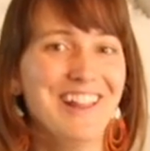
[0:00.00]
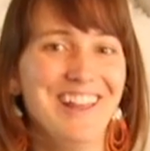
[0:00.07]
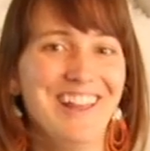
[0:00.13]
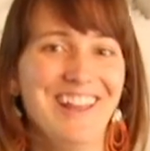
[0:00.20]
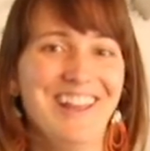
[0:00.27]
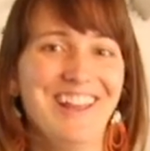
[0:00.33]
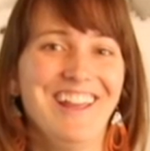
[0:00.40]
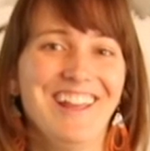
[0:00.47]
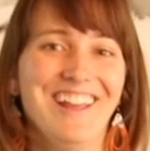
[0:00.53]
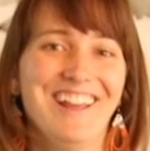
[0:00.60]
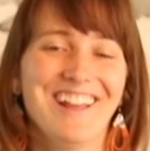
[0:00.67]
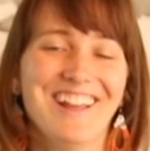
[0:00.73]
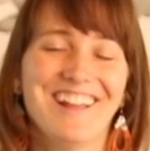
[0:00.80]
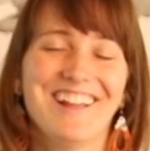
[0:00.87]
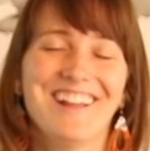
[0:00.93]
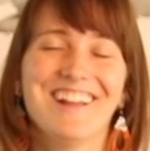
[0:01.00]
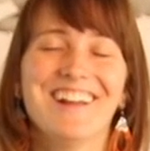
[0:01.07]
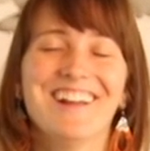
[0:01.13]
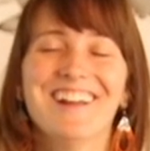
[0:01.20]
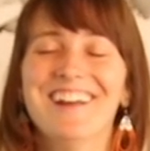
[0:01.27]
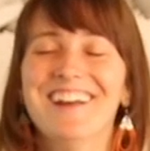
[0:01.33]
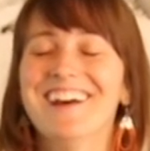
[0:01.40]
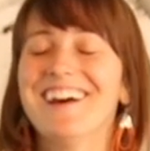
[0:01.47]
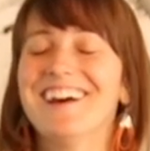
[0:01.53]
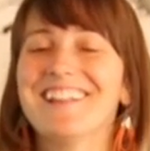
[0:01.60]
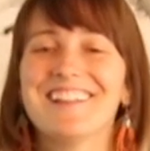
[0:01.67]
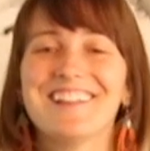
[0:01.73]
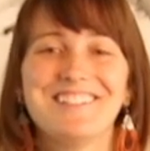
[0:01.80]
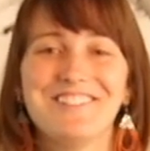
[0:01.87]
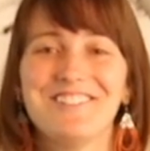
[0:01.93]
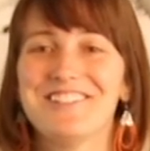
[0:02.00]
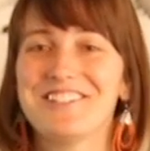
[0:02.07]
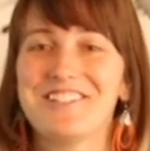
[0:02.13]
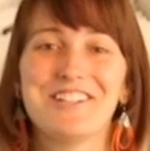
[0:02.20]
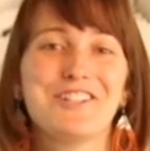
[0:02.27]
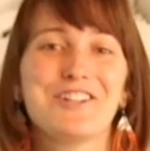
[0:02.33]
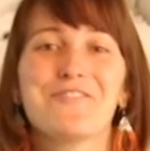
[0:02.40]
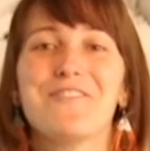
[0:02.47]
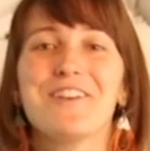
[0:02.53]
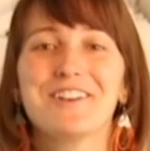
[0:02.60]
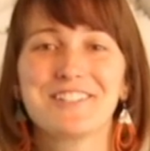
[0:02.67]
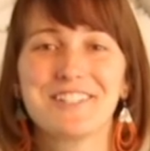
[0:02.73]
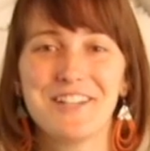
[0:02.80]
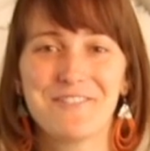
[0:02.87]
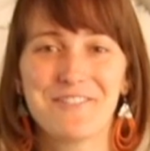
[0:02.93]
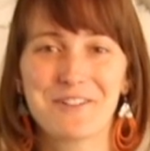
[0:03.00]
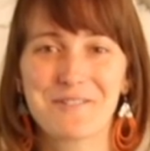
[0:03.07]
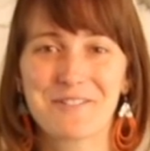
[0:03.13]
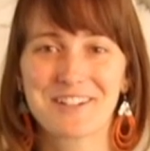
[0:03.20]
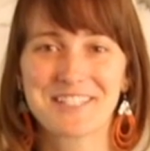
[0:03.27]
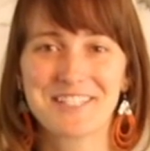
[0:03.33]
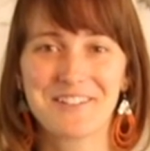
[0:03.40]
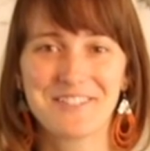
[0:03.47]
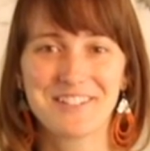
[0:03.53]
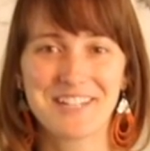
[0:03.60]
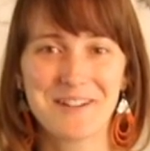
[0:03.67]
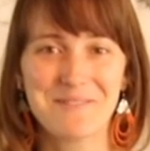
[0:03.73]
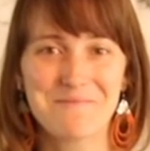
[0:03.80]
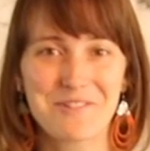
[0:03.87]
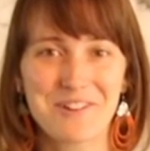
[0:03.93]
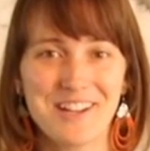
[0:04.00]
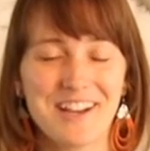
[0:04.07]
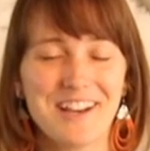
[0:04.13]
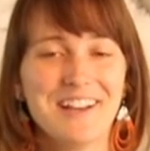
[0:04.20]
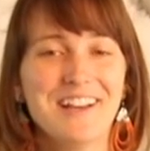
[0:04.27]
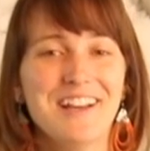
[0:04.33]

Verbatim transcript: really, unless you just, it's your fail safe and it works every time for you.